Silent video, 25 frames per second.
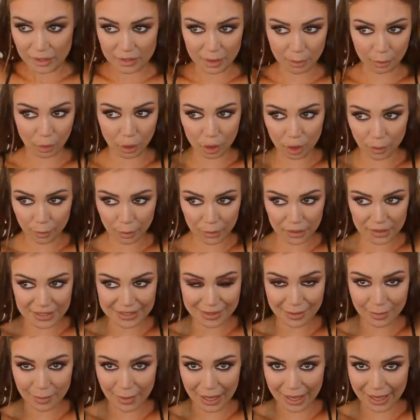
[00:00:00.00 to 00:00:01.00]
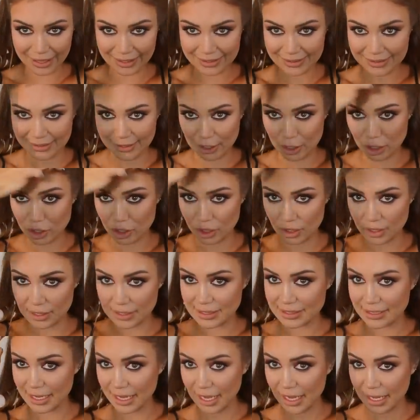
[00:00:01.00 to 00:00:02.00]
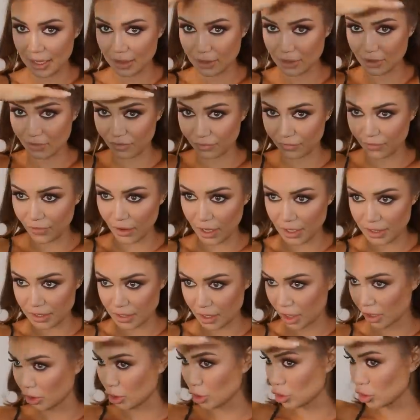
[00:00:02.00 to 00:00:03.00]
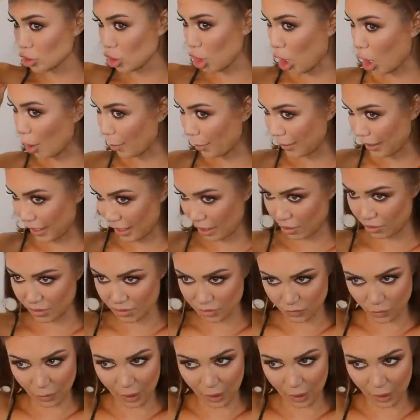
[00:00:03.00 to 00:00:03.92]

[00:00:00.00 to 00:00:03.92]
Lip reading: So I'm gonna put some extensions in the front at the top here as